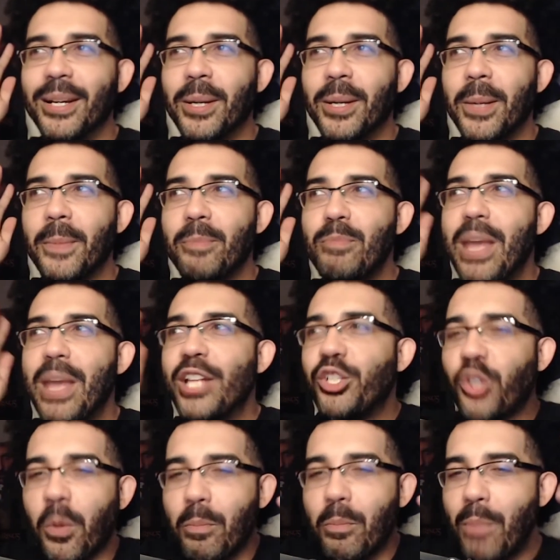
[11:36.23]

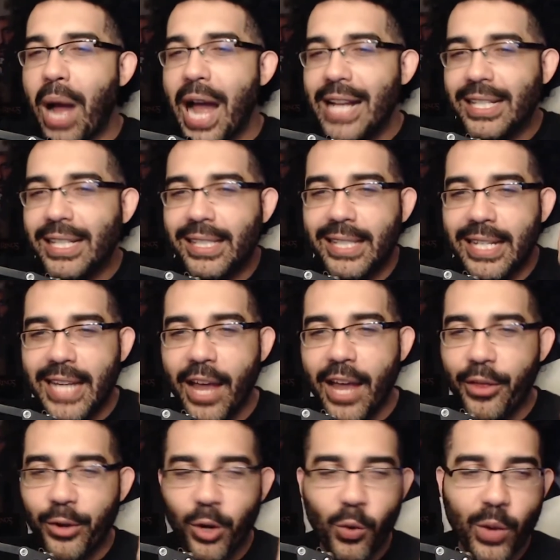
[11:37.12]
mend your minds
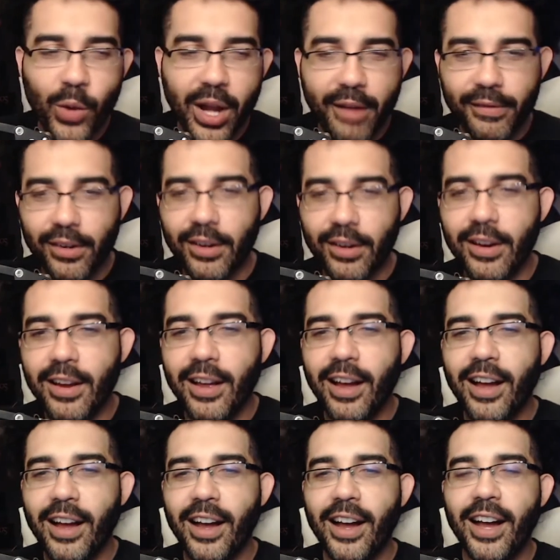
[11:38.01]
together or whatever,
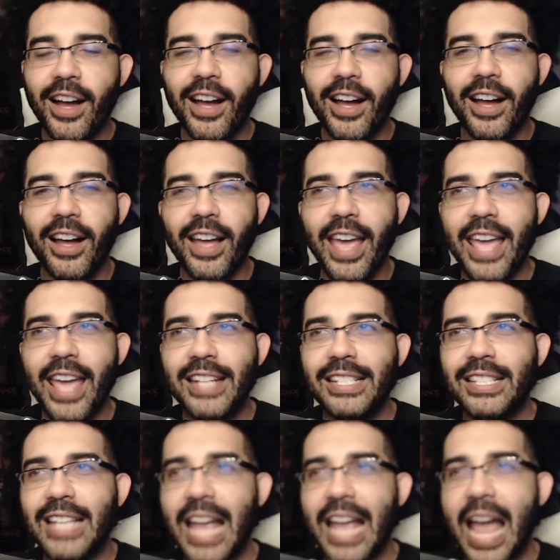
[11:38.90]

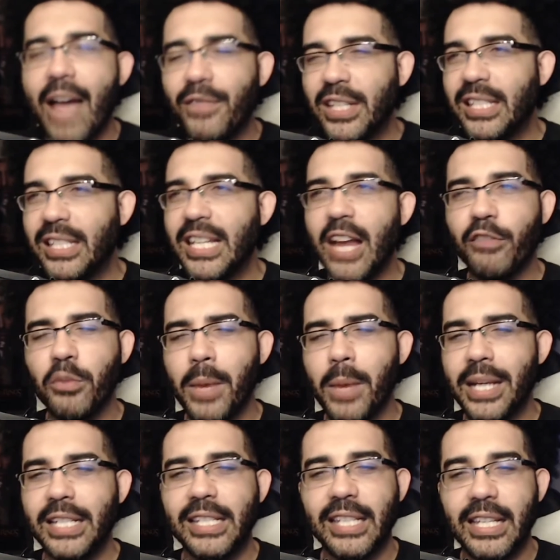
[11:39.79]
and have to see
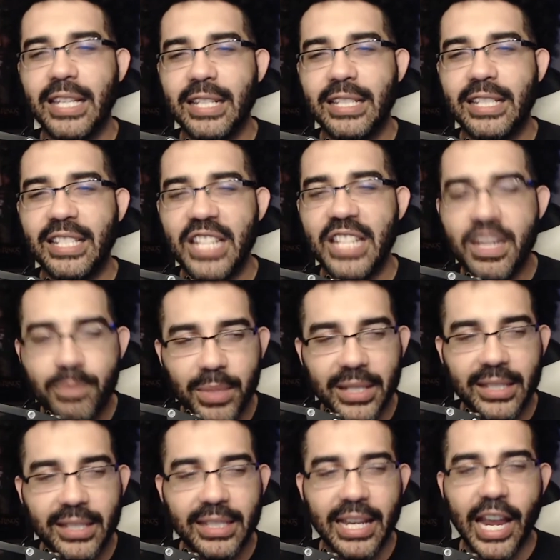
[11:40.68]
everybody's
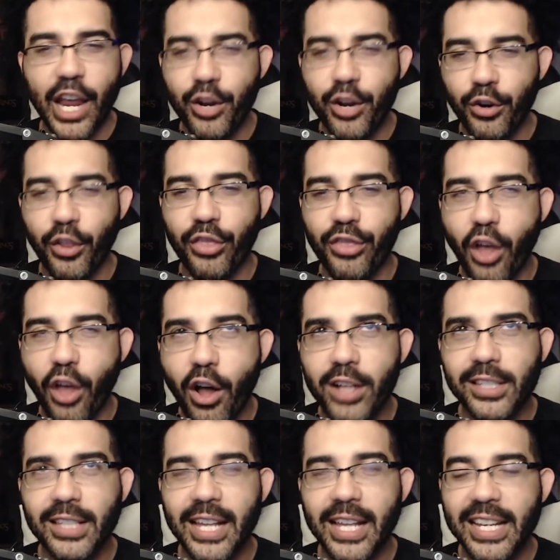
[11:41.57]
deepest inner
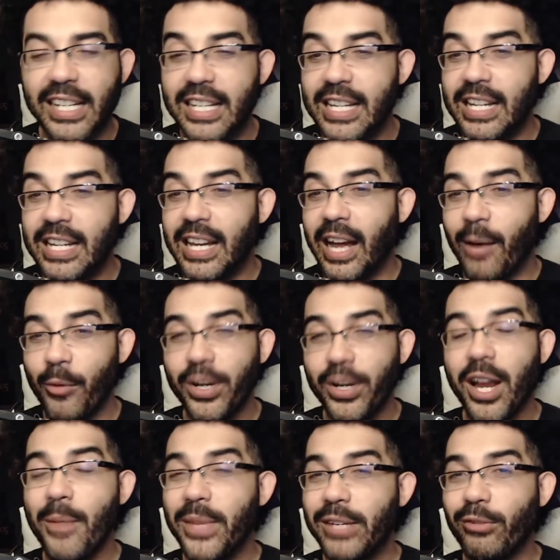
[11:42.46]
thoughts. Like, I
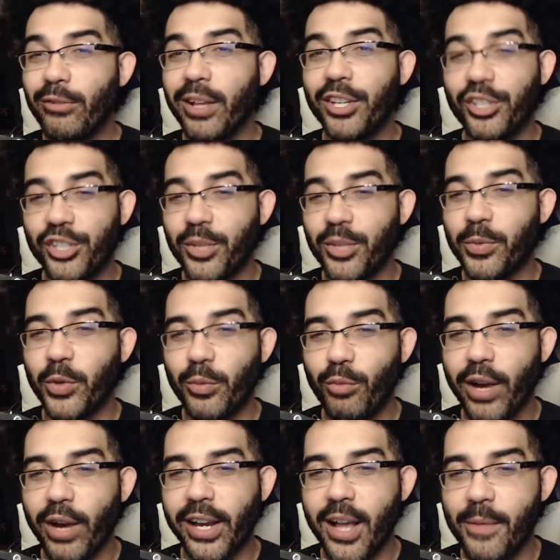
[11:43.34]
wonder how many relationships
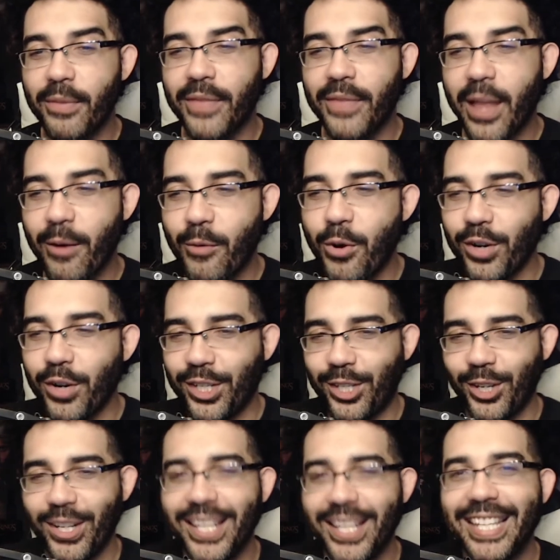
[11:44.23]
would break up if that were
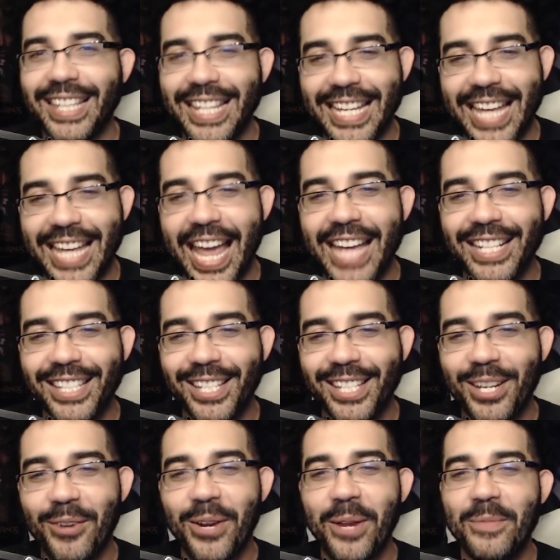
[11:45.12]
certainly the case.
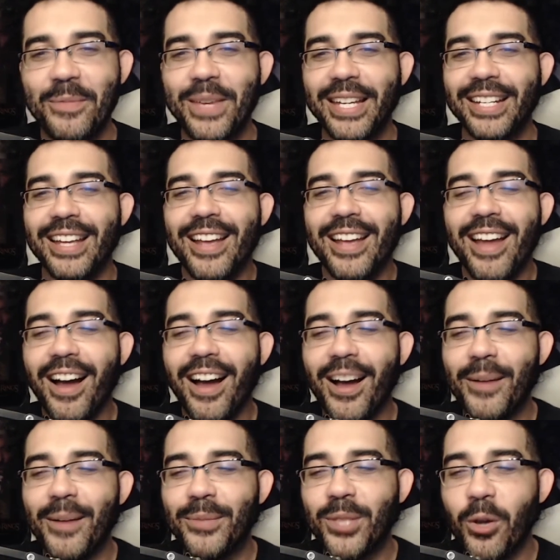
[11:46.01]
You know what I mean?
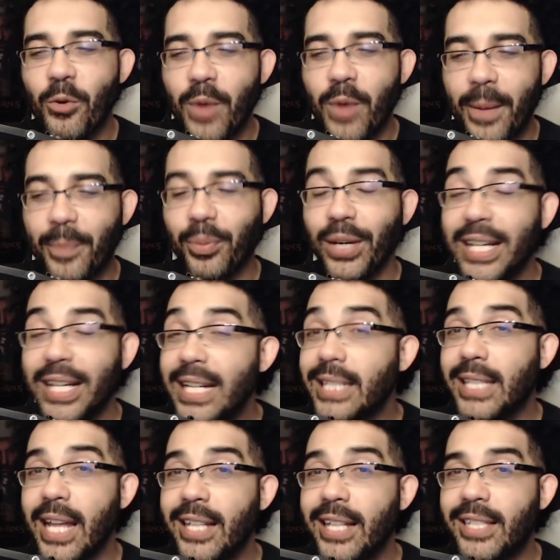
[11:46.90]
So pretty
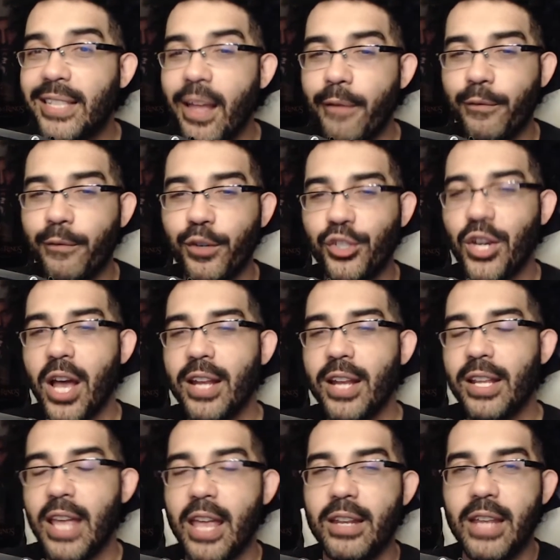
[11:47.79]
intense stuff for
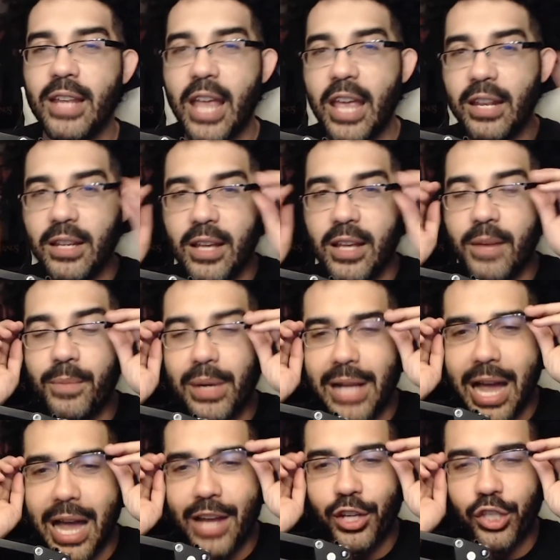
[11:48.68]
John and
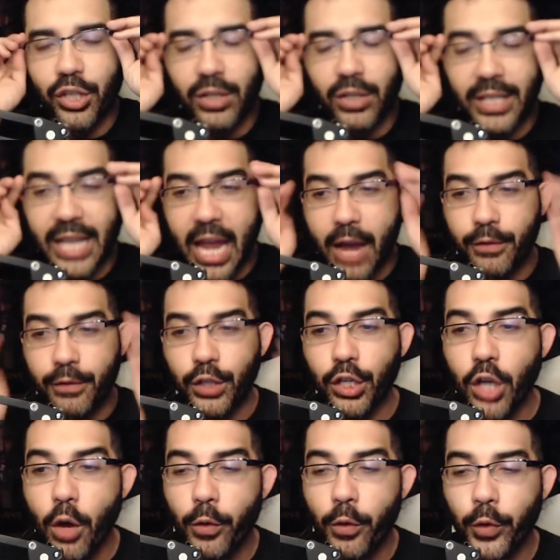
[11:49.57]
Magana certainly have to
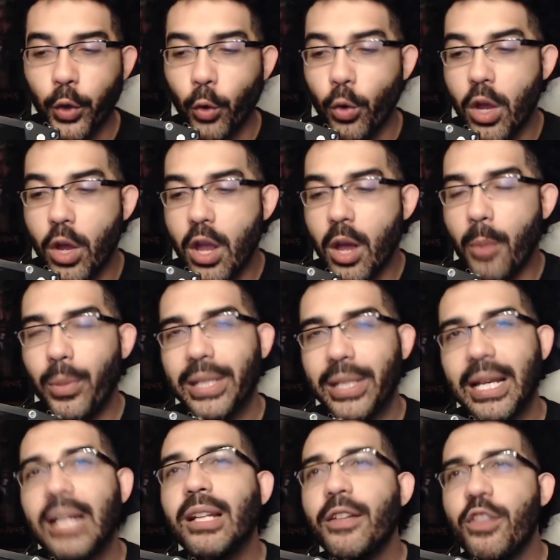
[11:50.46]
go through.
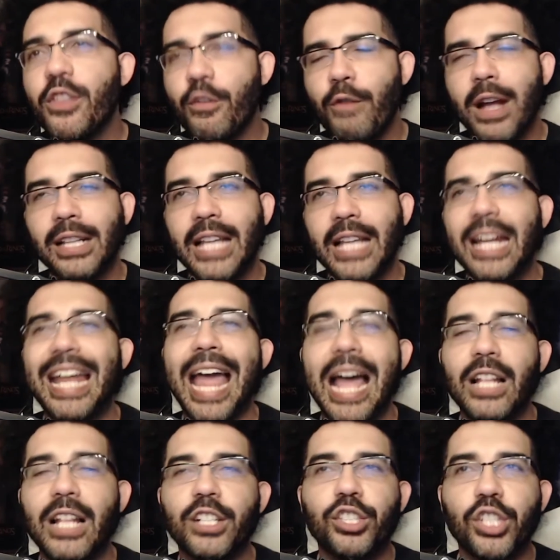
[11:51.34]
But I love the fact that
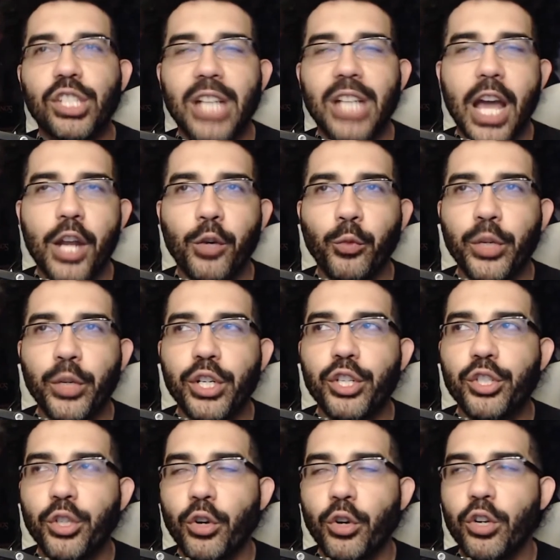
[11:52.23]
Alex just kind of
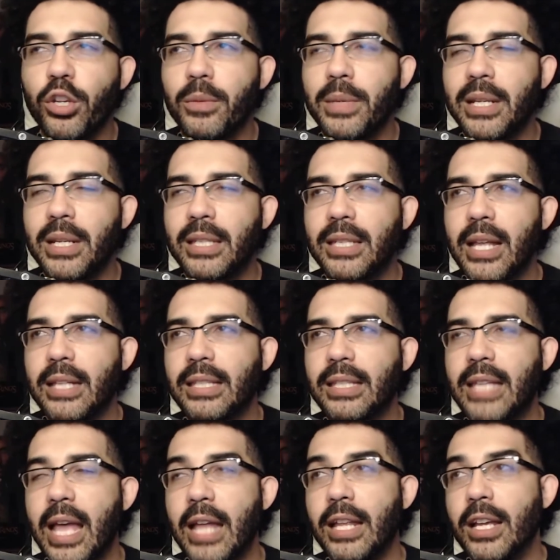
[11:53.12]
reassured him in the sense
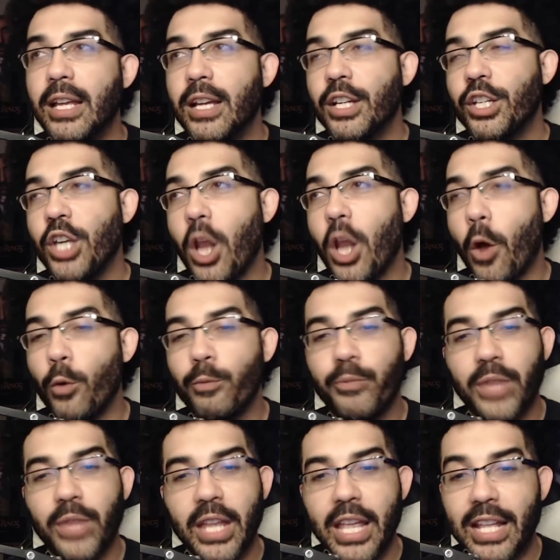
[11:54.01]
that, you know,
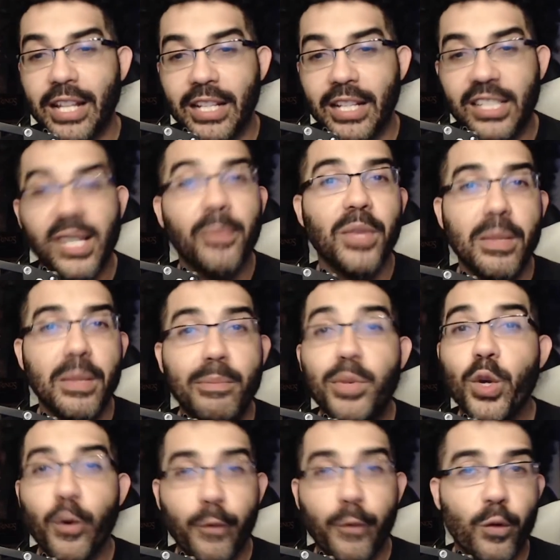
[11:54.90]
something
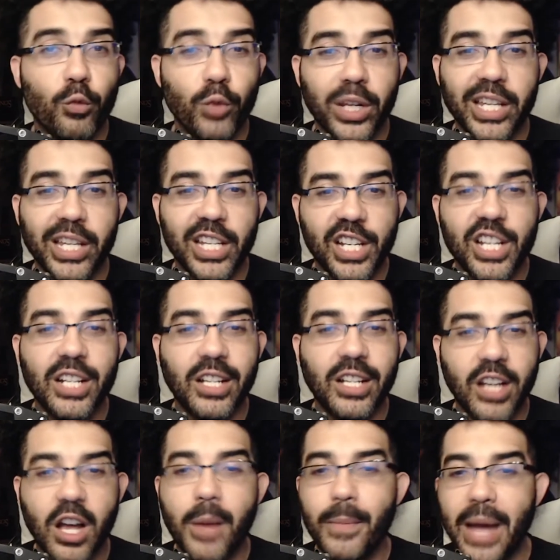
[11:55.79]
beautiful really
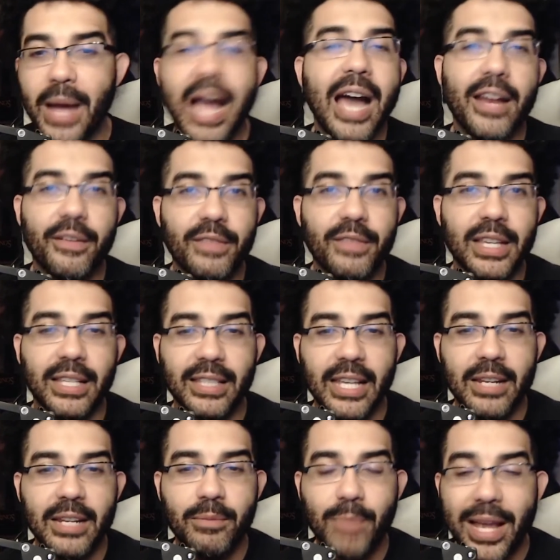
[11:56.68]
could come out of this.
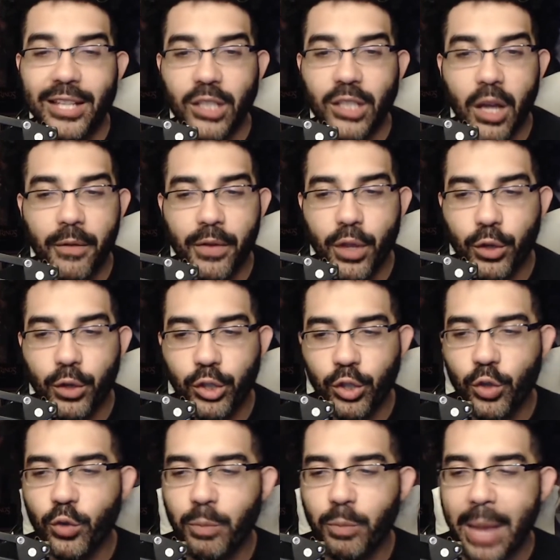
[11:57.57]
And based off of those
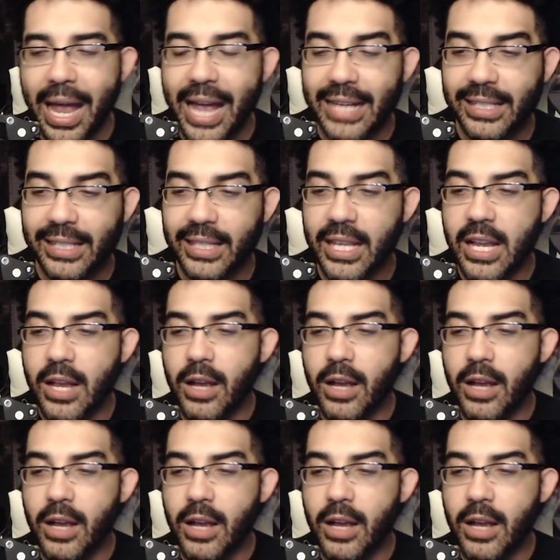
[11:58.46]
two's past,